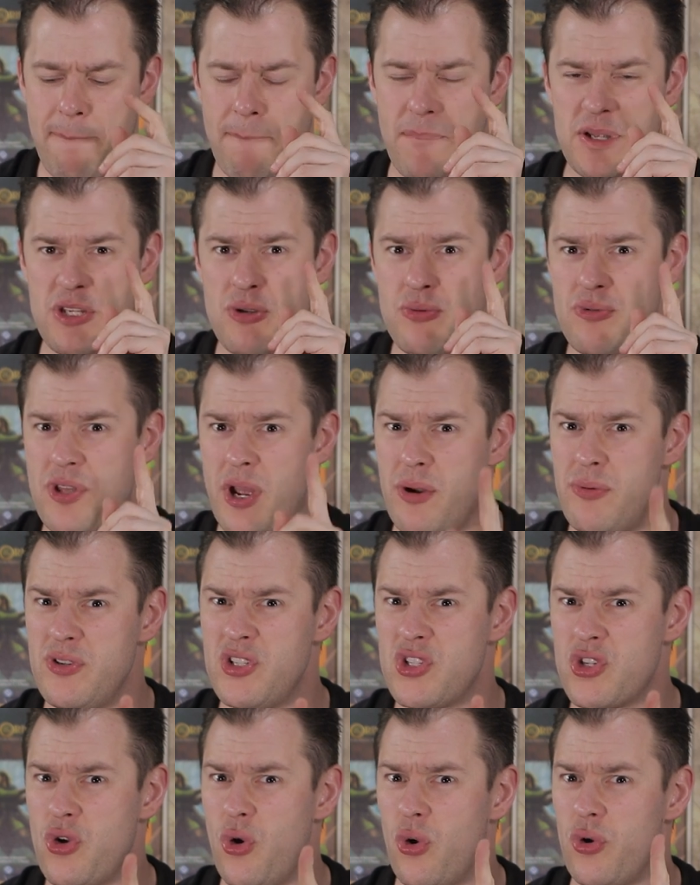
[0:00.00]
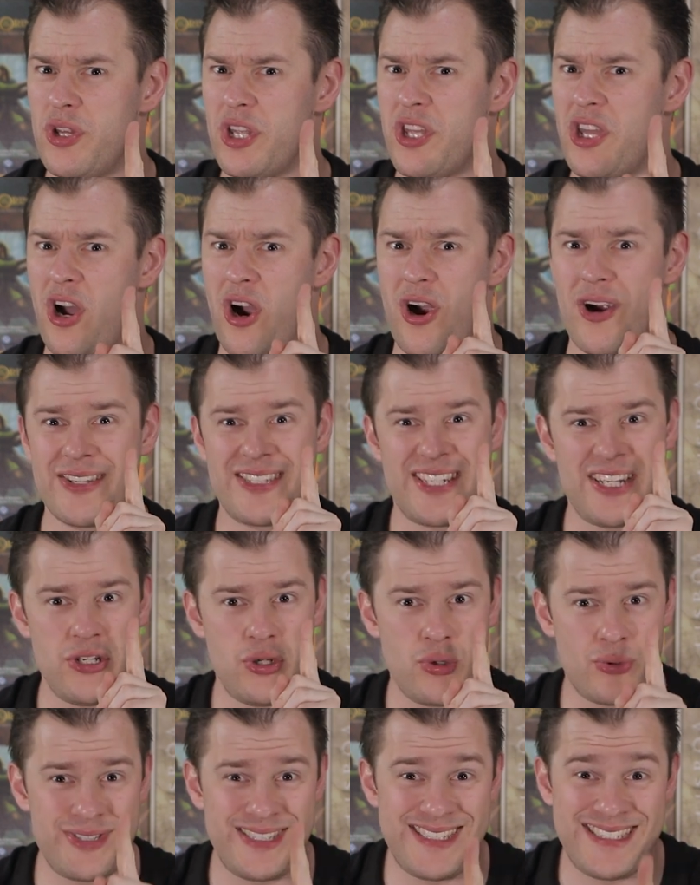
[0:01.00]
But you don't score the cards in
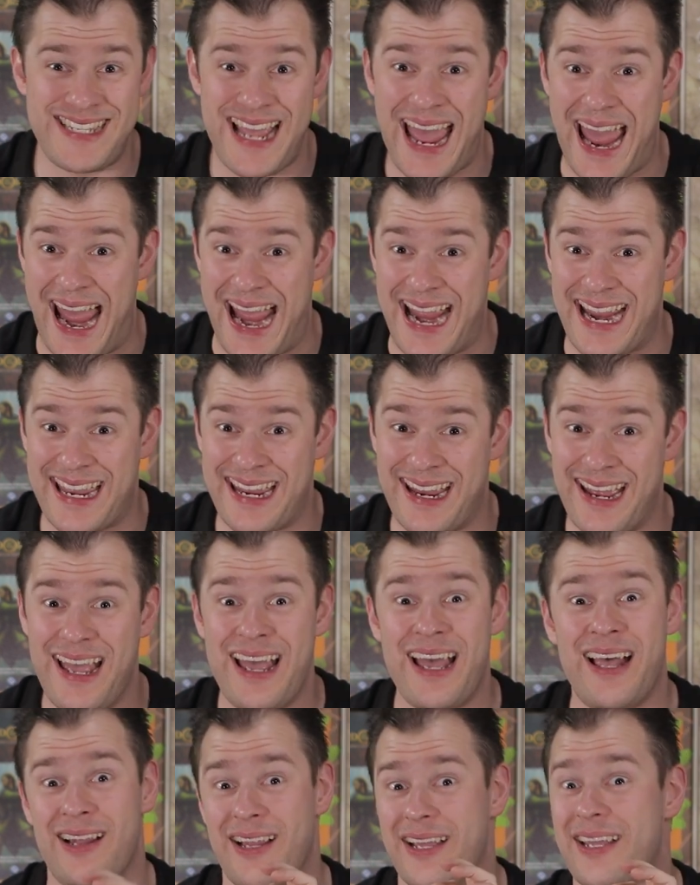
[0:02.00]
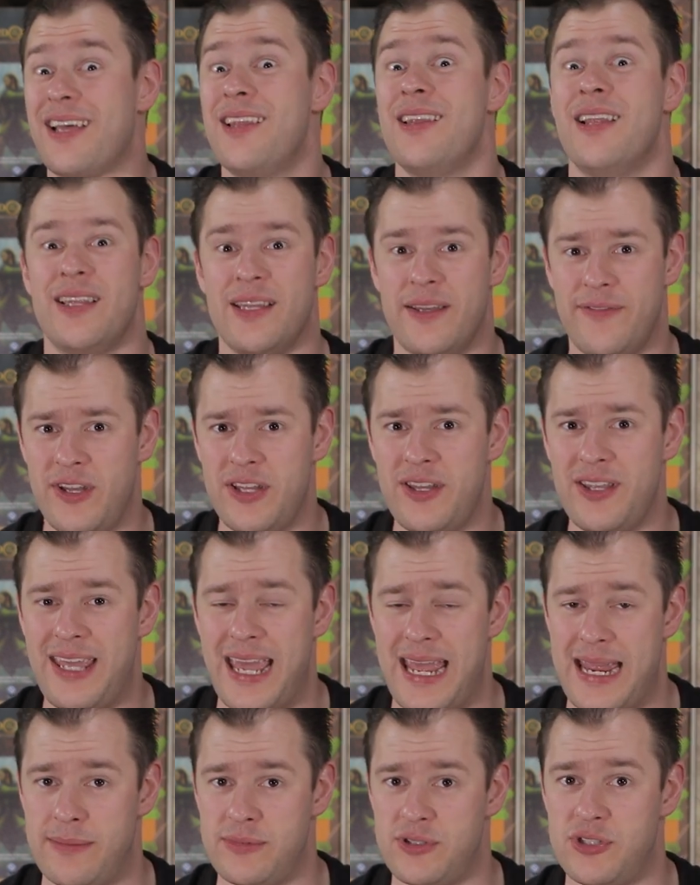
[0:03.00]
your deck like a lot of other
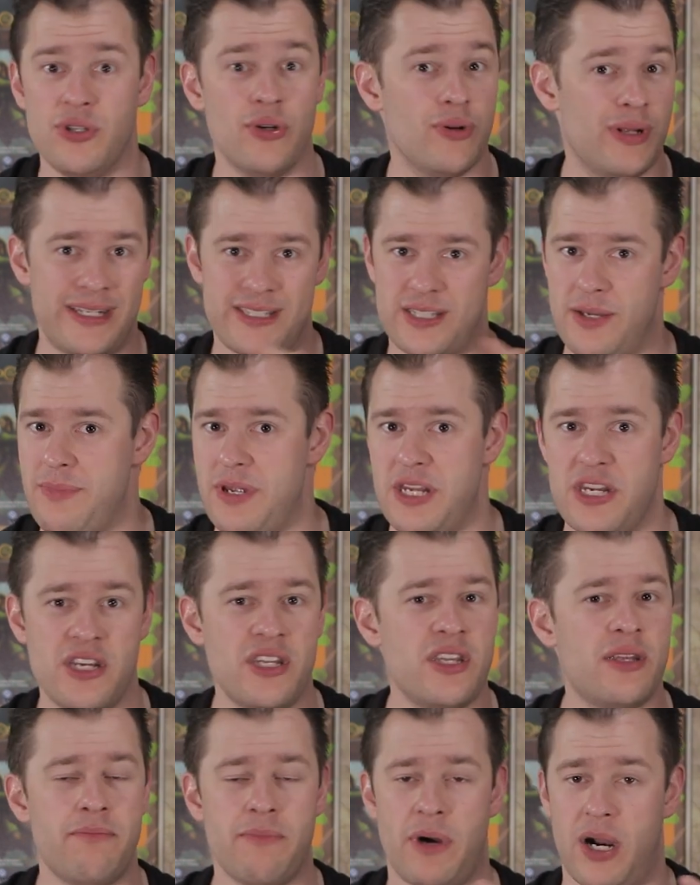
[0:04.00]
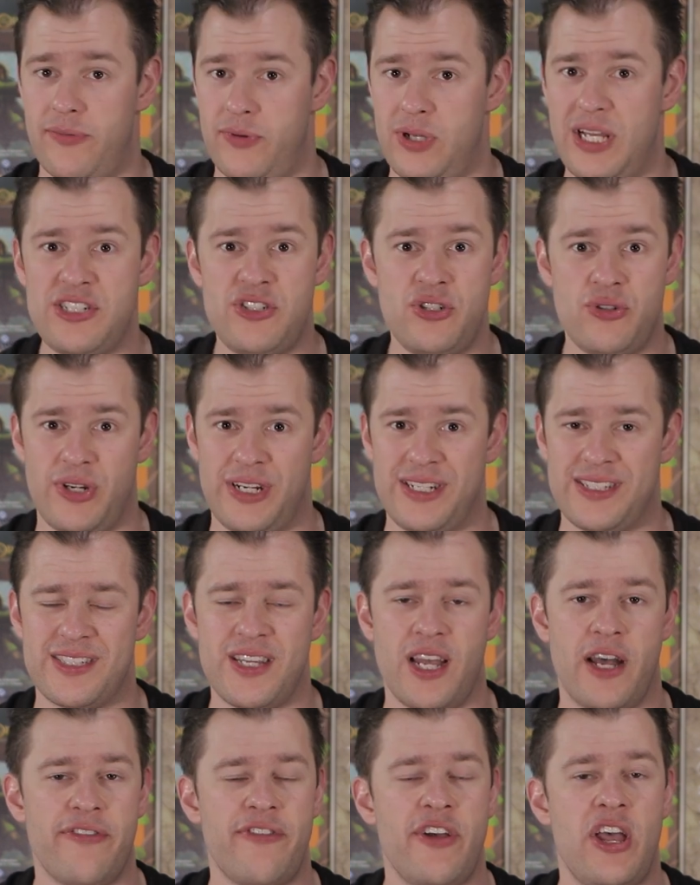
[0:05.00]
games do, like Dominion and Marvel Legendary and
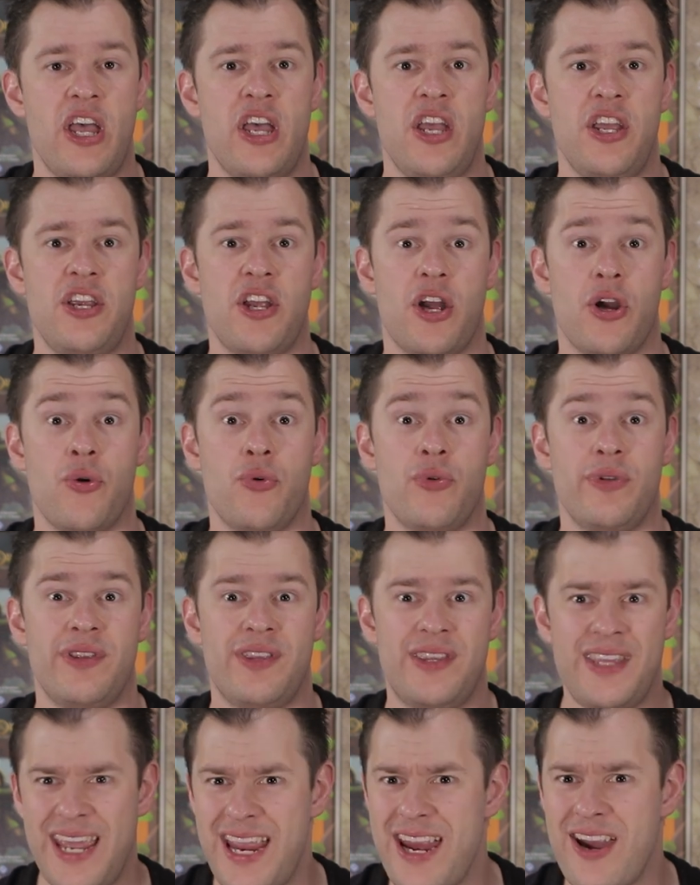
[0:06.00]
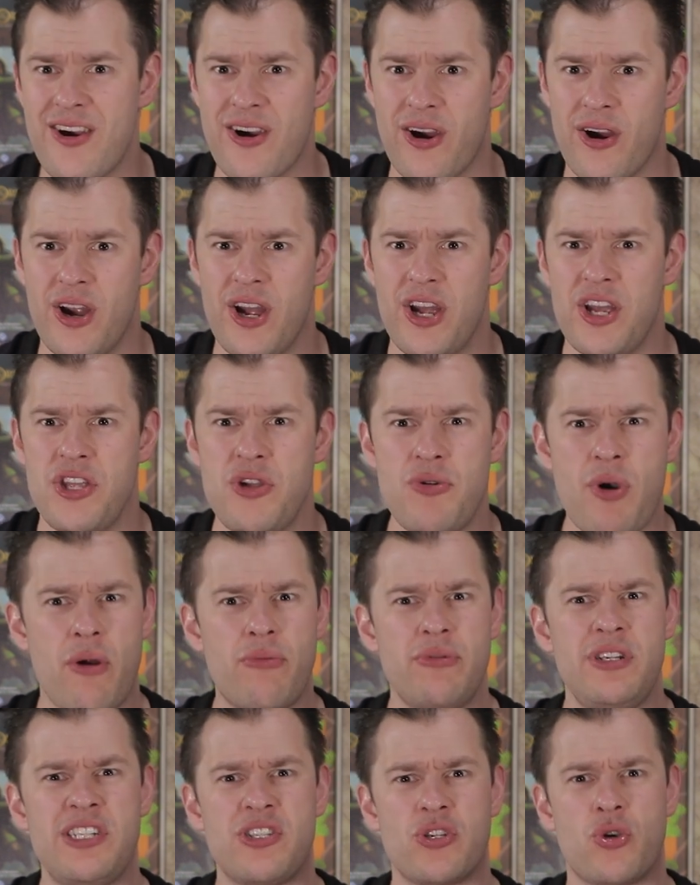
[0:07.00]
stuff. You know, here, you
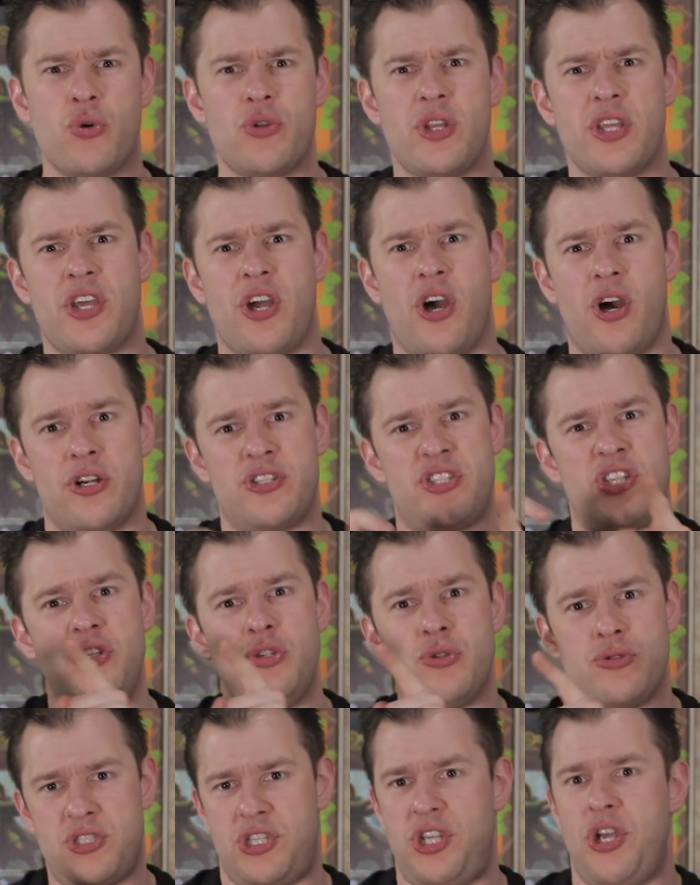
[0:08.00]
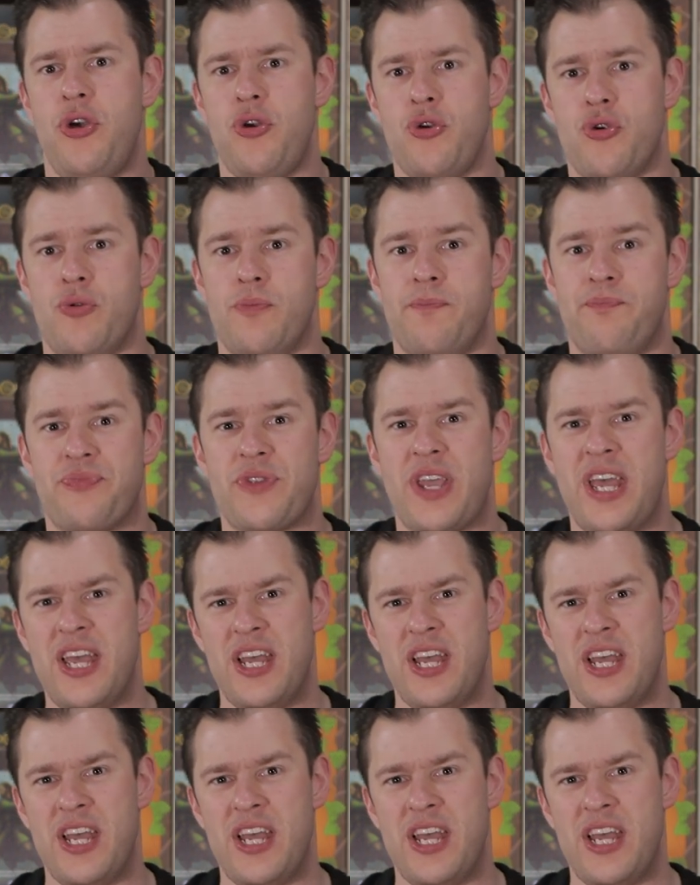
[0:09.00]
only score the cards in your tomb.